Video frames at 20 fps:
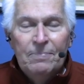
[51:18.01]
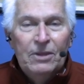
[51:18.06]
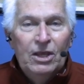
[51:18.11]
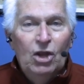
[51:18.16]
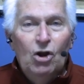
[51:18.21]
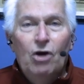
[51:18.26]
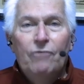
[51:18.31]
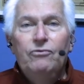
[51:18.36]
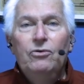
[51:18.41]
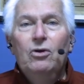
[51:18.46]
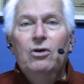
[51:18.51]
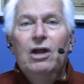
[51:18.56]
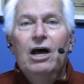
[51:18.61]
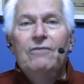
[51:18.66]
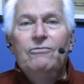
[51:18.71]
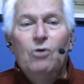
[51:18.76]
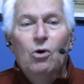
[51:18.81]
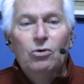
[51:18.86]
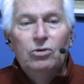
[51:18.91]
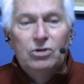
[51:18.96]
You know, if you
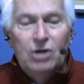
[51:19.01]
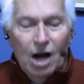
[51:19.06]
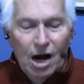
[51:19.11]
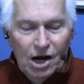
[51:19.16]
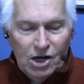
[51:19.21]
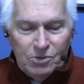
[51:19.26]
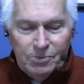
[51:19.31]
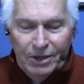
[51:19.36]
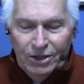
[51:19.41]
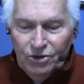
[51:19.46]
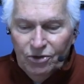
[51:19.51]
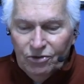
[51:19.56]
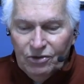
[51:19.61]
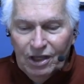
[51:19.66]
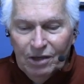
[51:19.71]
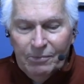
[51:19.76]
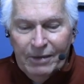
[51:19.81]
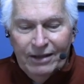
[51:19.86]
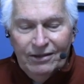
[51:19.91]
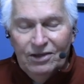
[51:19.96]
love old cars, man, you
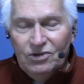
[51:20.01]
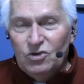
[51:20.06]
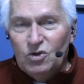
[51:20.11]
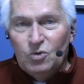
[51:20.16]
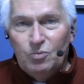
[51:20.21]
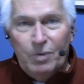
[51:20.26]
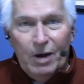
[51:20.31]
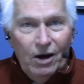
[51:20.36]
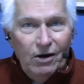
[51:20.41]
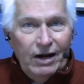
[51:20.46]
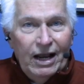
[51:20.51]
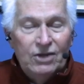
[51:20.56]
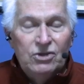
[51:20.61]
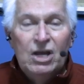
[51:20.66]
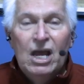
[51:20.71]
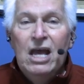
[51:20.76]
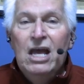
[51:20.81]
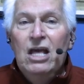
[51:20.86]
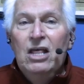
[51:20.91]
think, man, this is paradise.